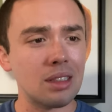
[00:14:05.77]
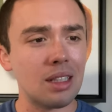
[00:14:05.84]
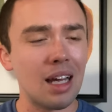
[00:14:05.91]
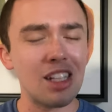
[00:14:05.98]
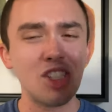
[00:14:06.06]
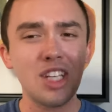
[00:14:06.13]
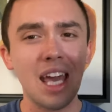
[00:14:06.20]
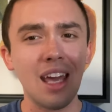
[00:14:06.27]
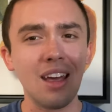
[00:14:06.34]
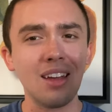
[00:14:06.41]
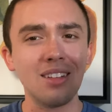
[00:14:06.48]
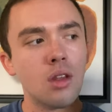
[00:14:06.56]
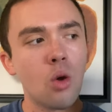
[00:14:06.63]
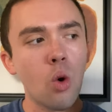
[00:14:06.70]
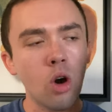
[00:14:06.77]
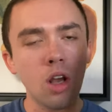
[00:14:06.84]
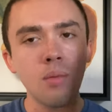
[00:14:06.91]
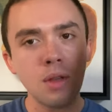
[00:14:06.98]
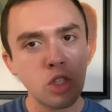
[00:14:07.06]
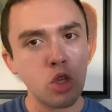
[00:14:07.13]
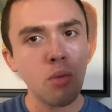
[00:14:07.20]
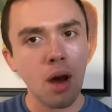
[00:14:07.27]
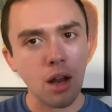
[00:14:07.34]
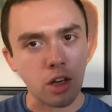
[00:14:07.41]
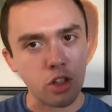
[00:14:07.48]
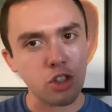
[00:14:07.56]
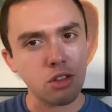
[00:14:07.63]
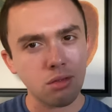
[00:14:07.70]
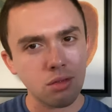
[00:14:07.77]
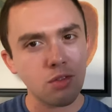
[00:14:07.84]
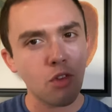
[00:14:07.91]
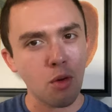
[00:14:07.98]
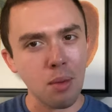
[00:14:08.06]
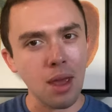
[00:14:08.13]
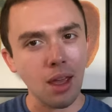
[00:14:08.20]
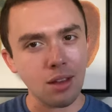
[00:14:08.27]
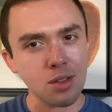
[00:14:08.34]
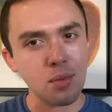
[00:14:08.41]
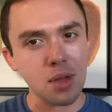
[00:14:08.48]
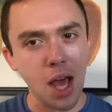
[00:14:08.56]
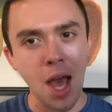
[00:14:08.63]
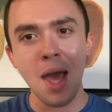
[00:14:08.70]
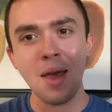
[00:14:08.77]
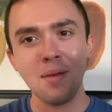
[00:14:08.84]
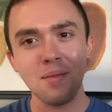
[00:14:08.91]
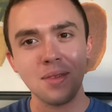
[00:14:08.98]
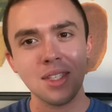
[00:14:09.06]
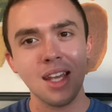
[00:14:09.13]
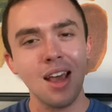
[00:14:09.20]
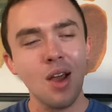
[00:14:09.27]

i just can't horror can be too much for me sometimes